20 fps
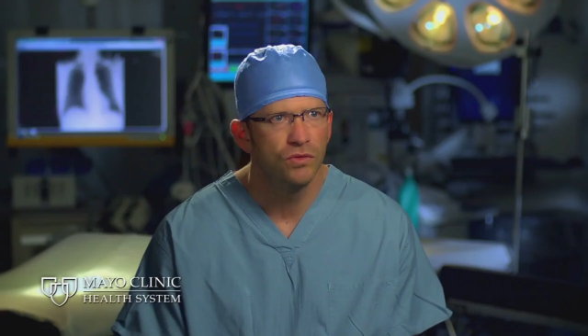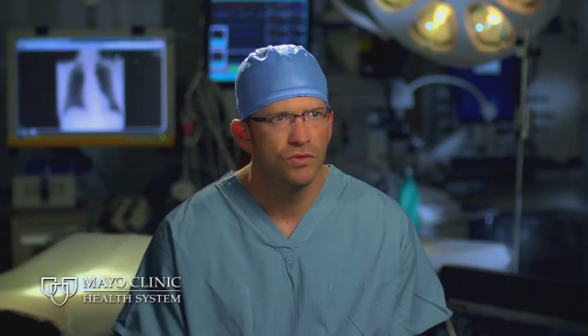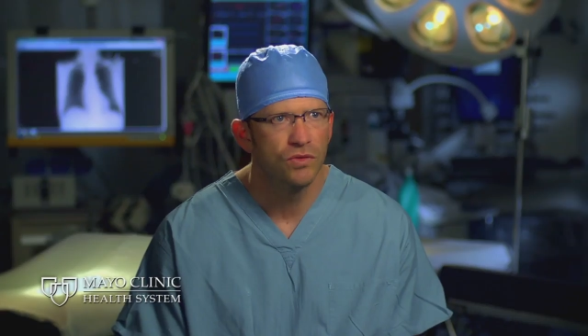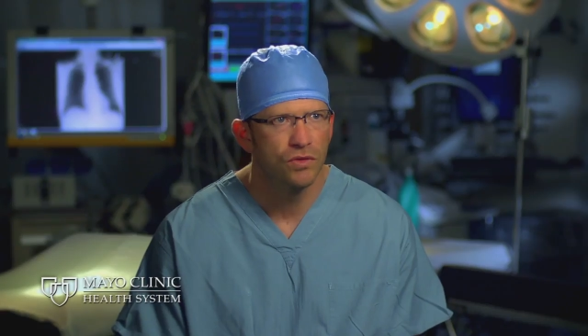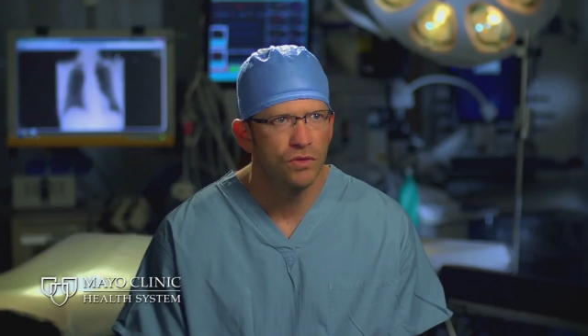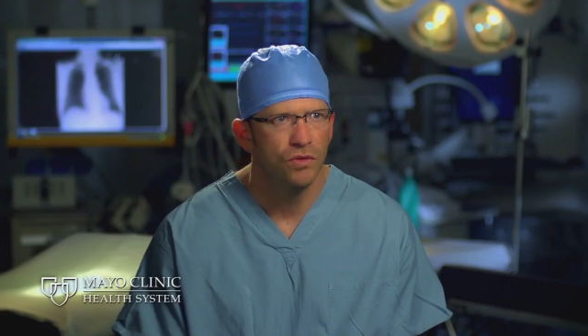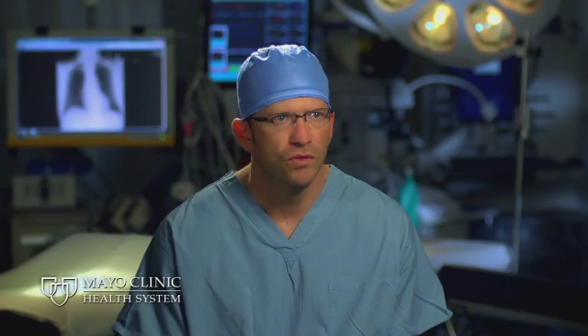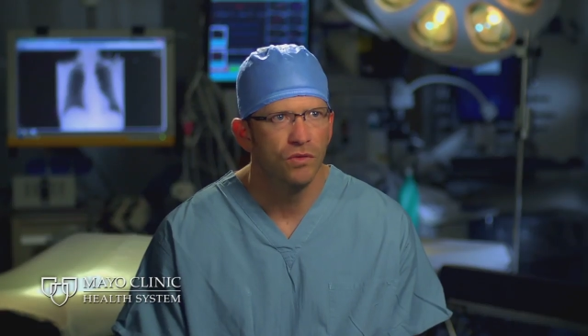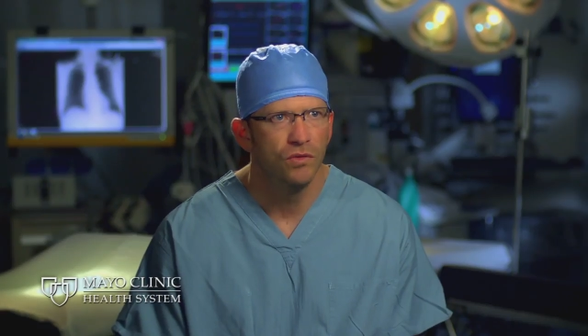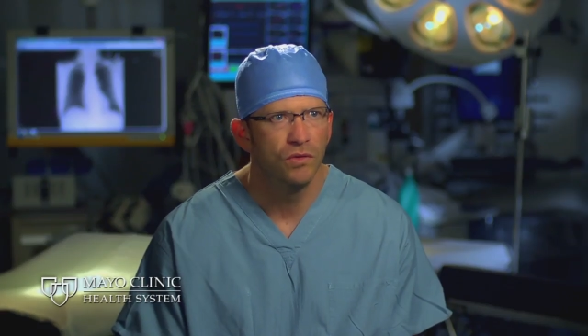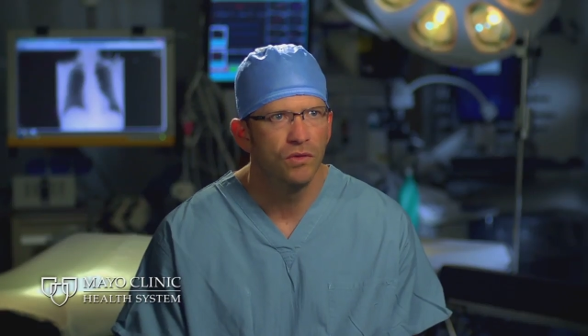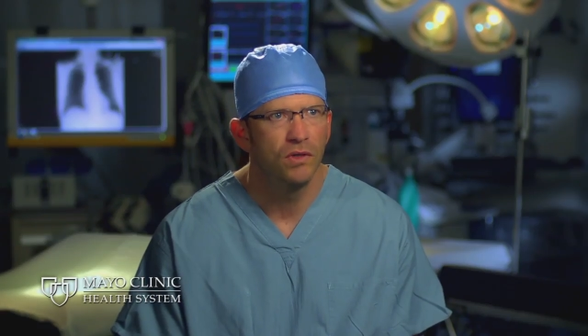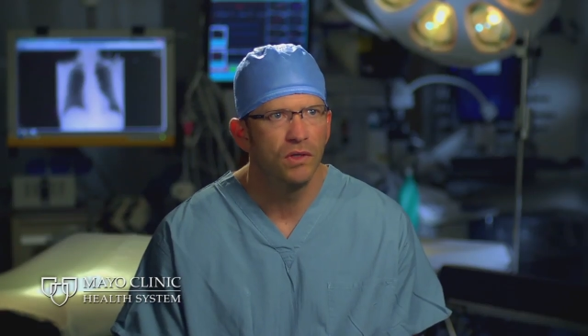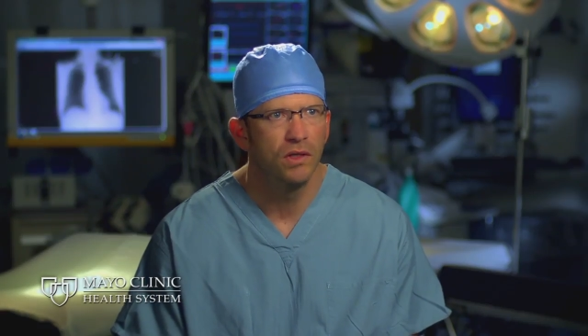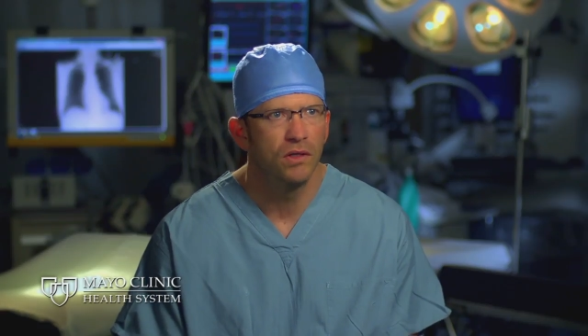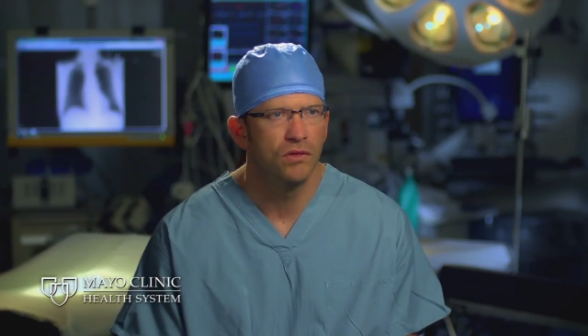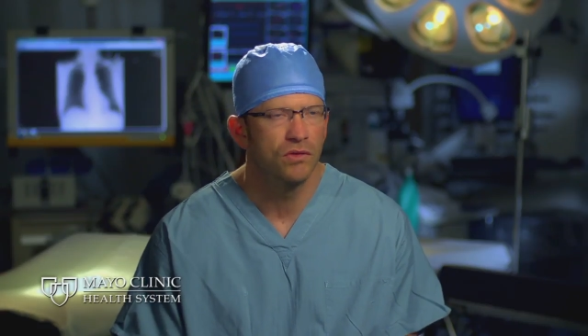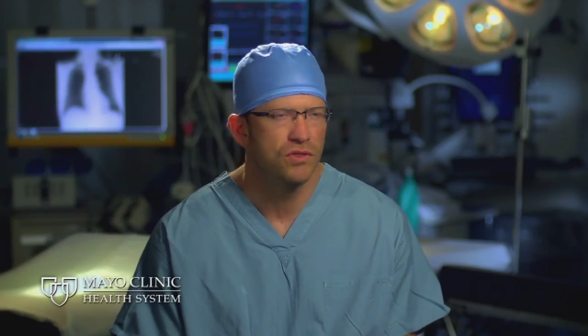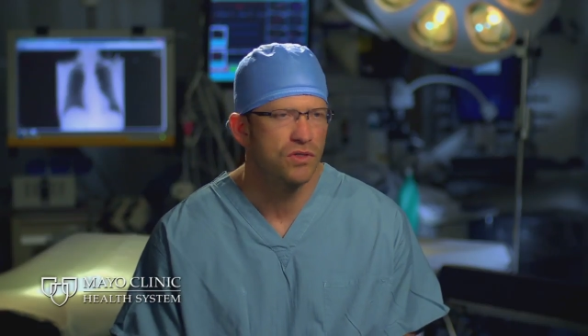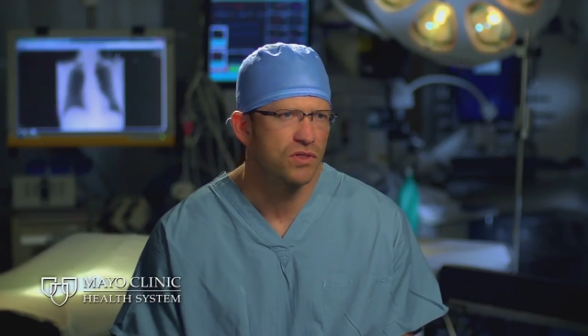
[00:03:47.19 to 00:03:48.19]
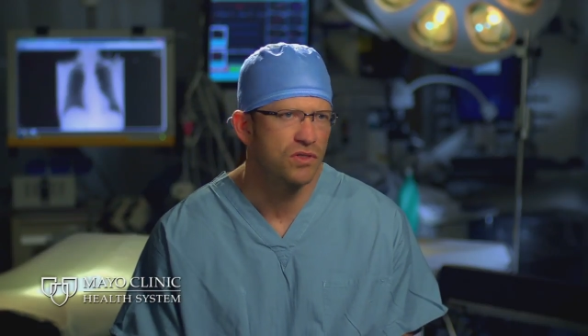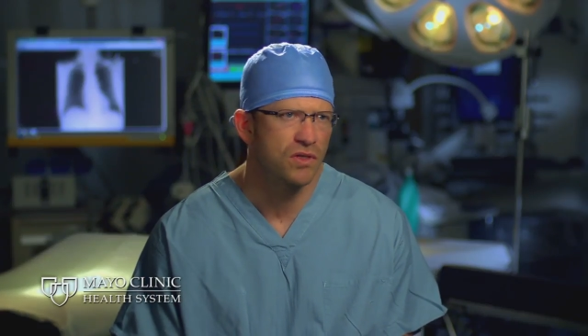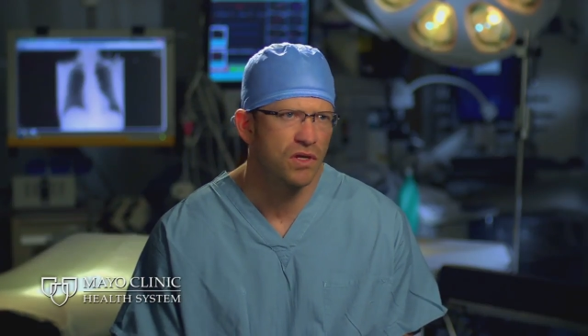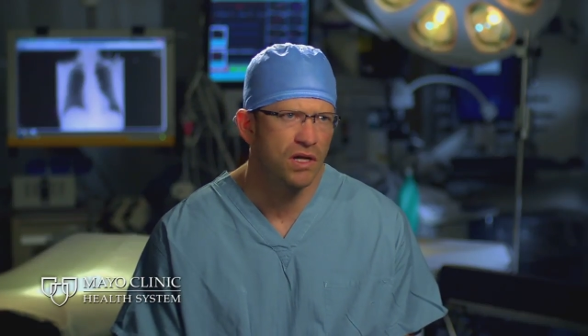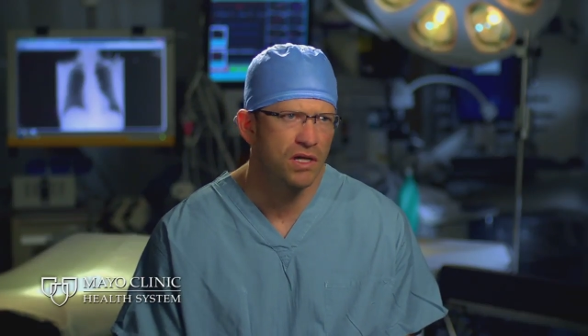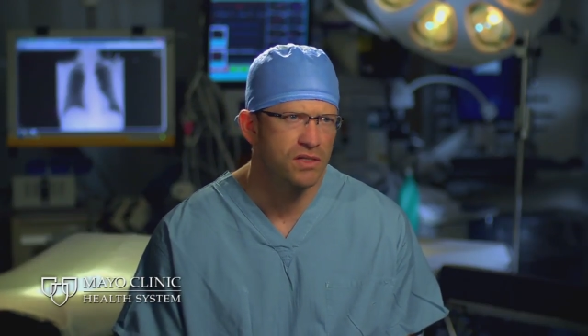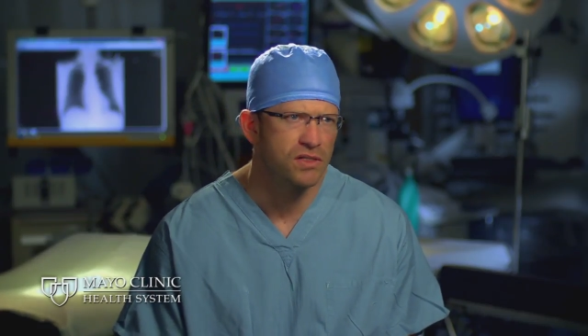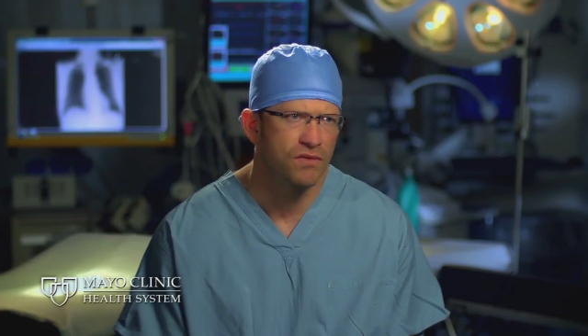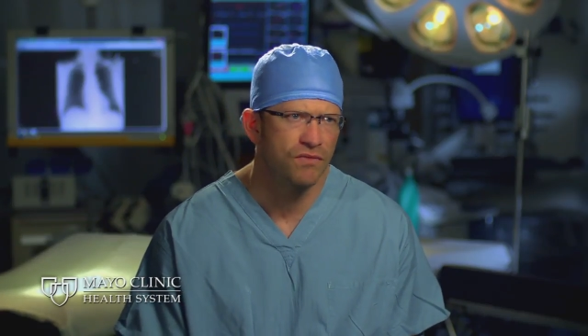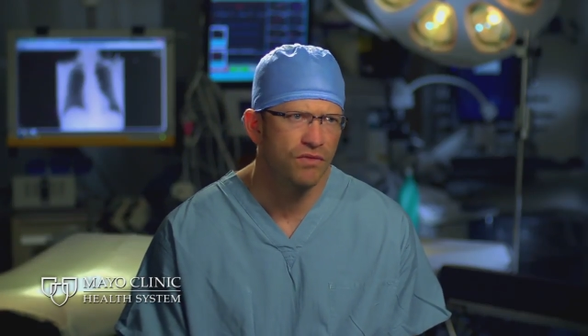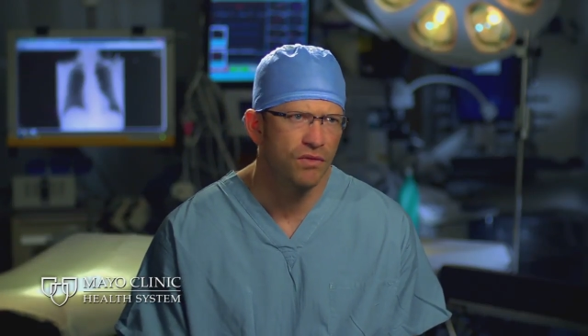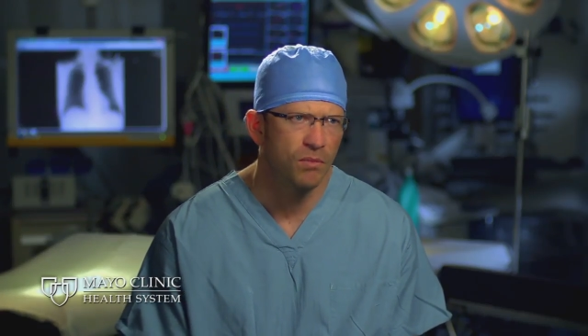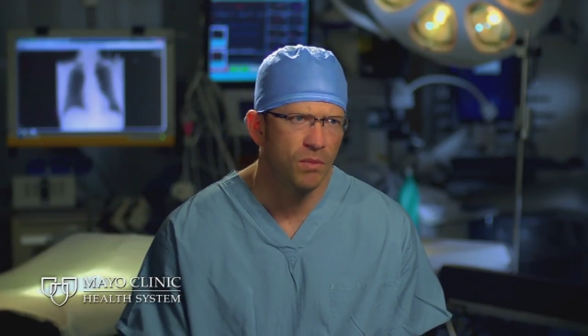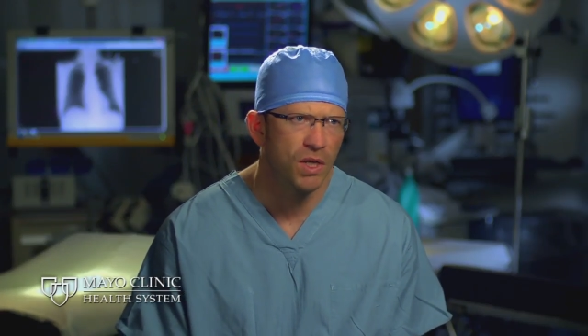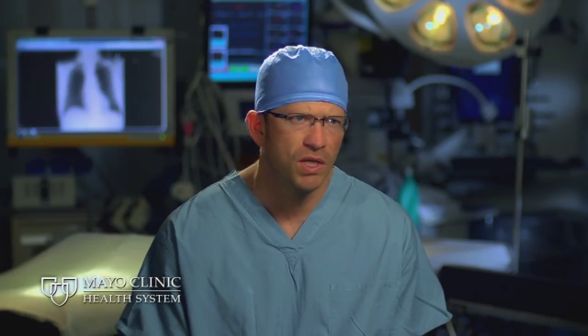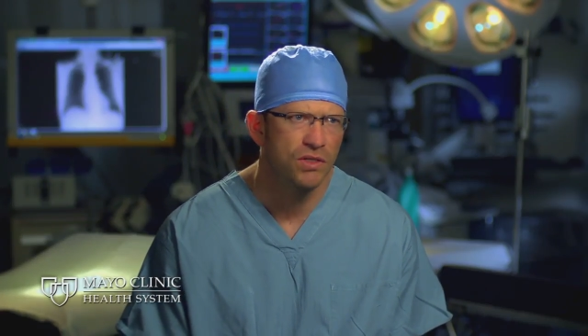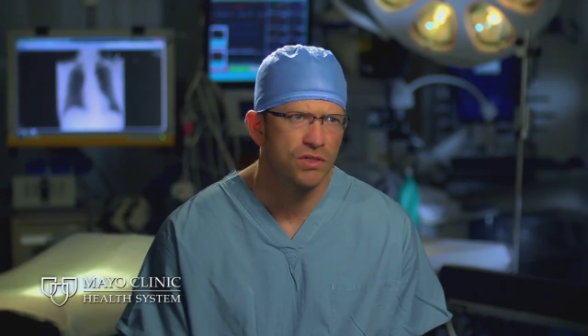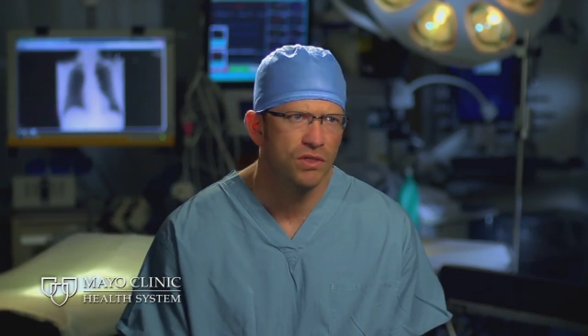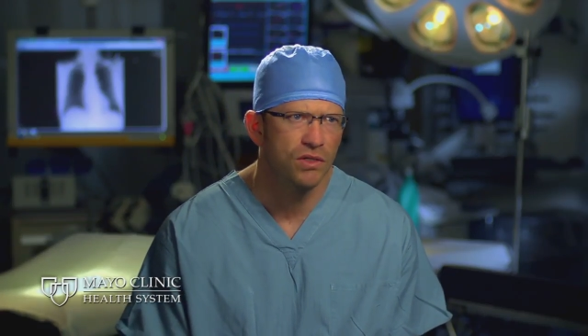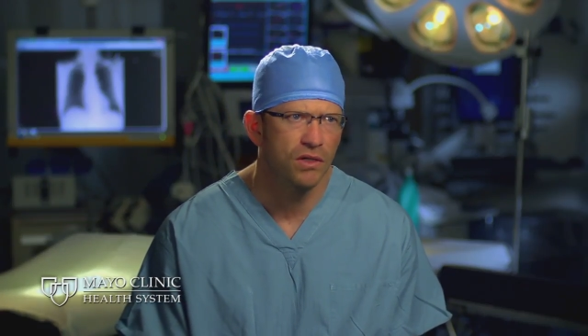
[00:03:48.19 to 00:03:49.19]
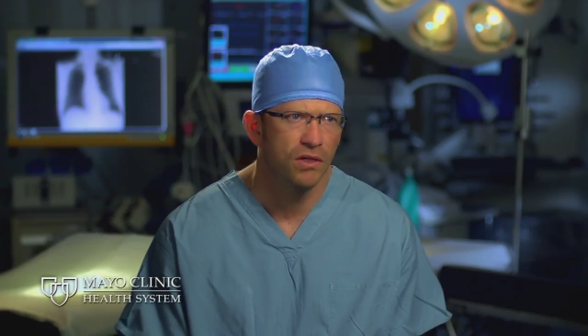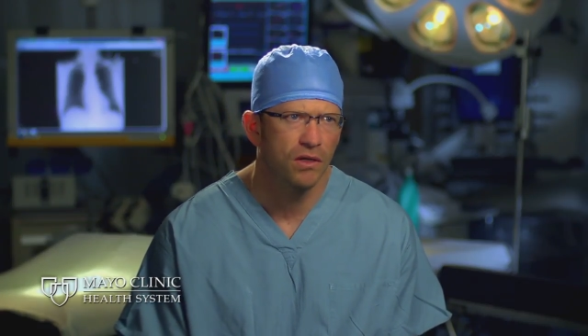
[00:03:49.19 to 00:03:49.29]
soon, it'll just cause inflammation